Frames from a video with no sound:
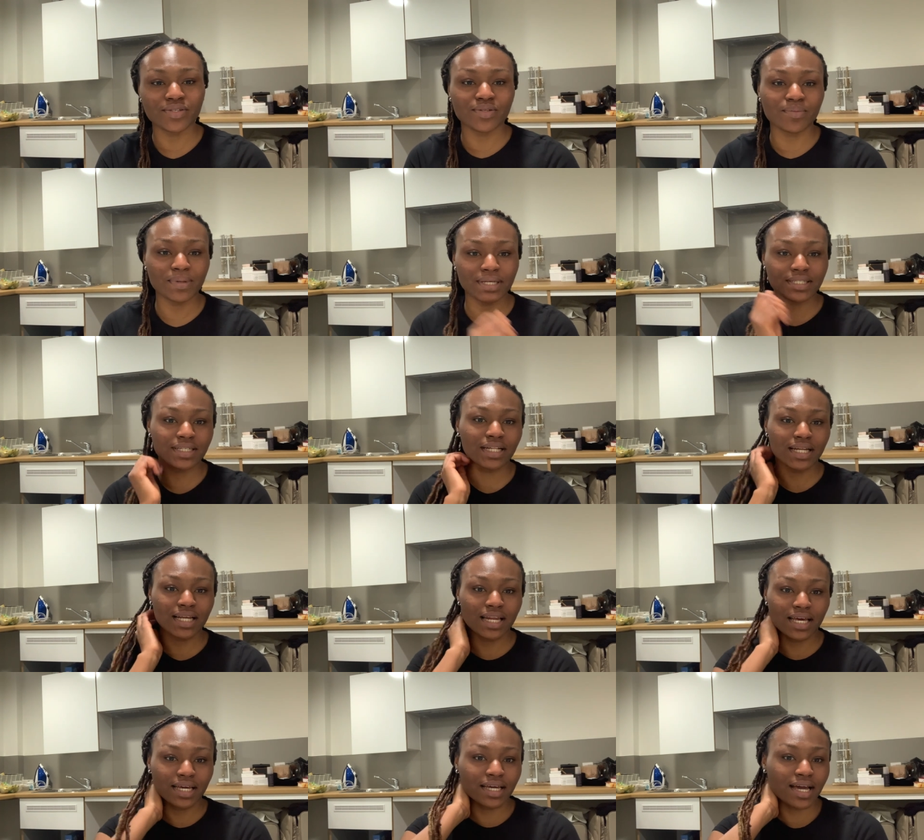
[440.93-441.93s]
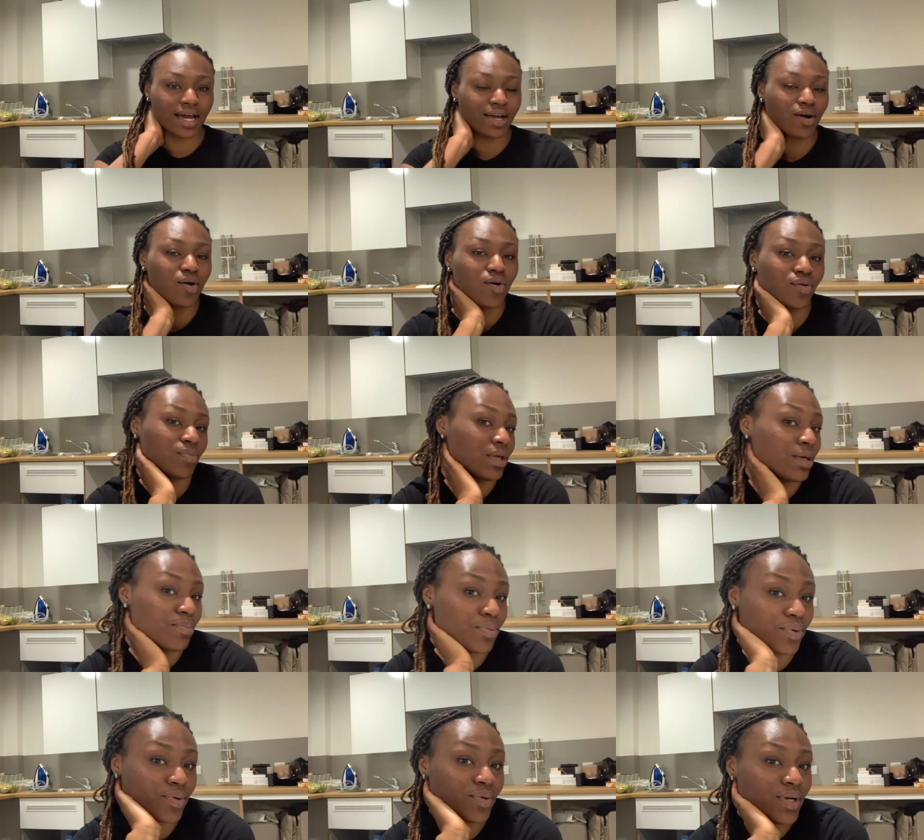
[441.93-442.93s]
So basically like I call
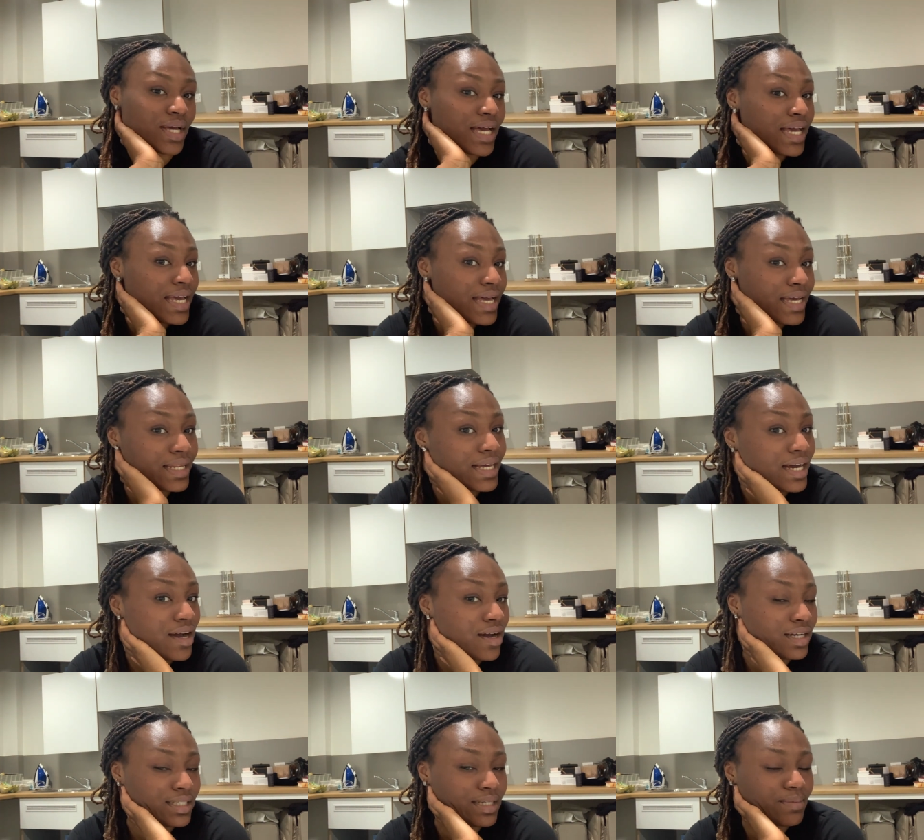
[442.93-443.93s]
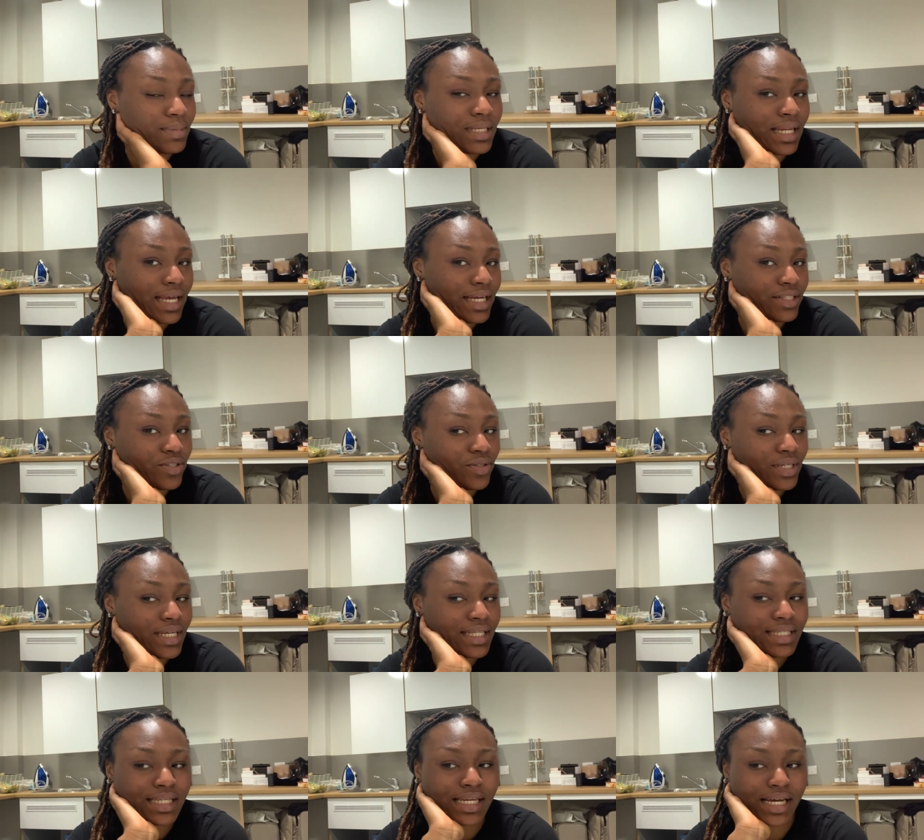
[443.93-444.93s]
people and like ask them to like
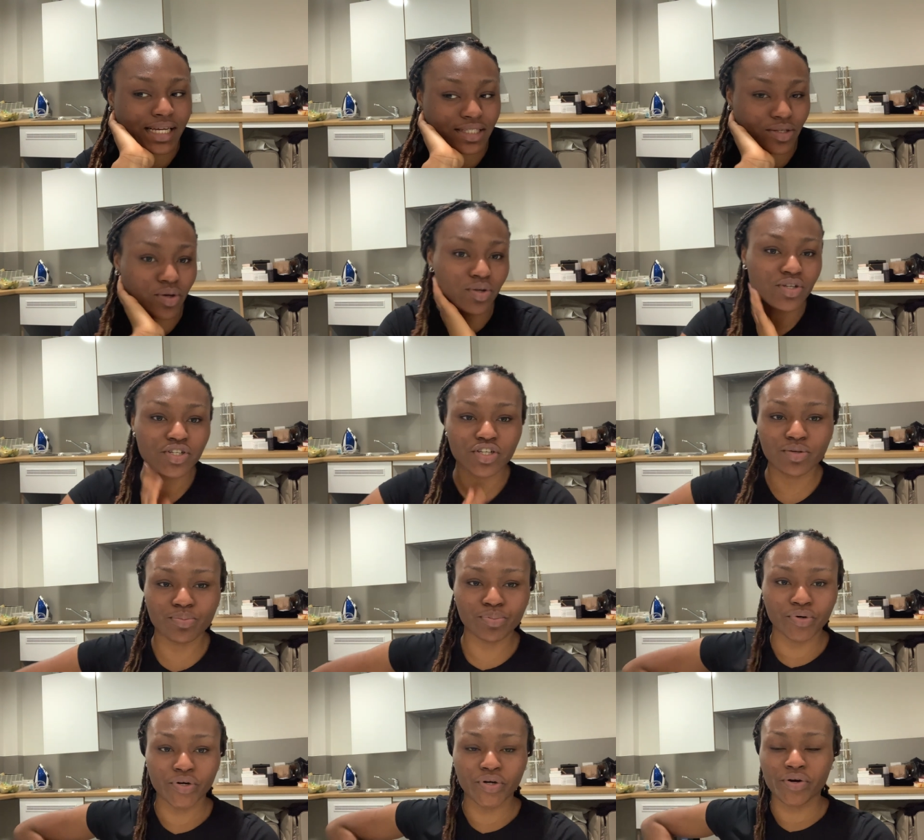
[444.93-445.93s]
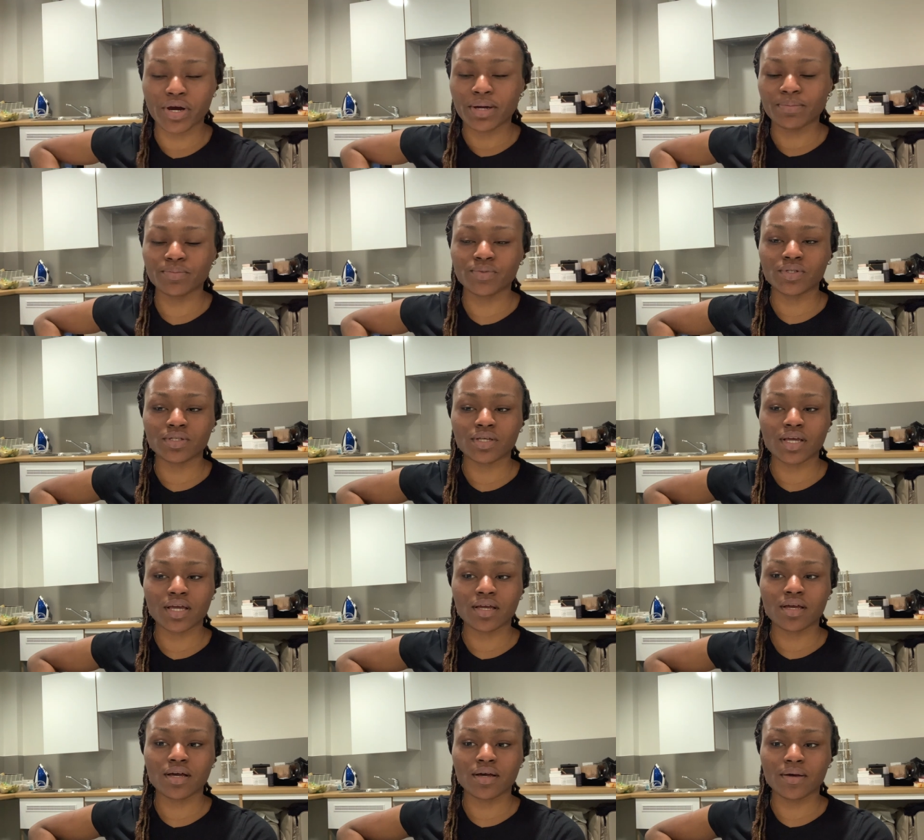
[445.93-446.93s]
donate to like scholarship programs
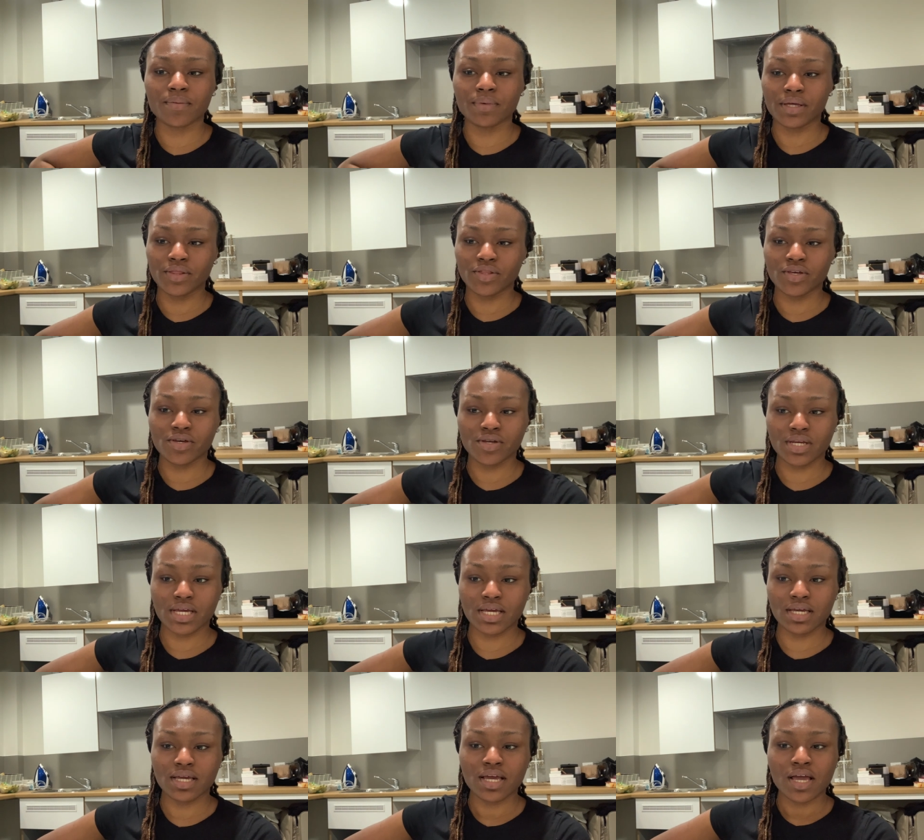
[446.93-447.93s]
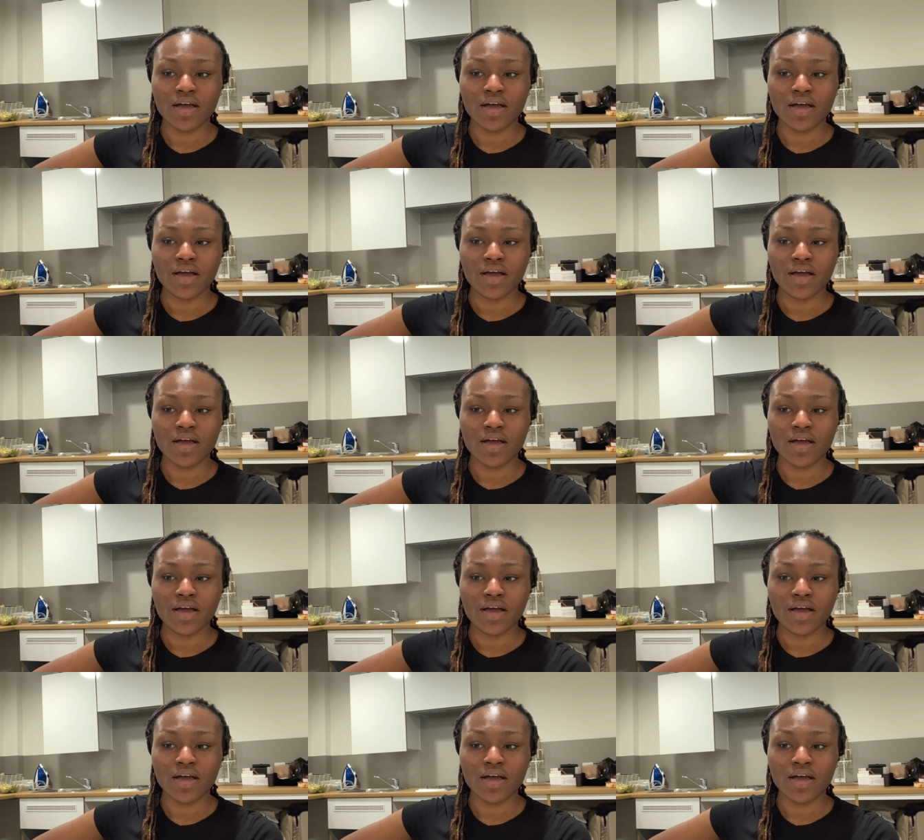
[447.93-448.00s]
in the uni.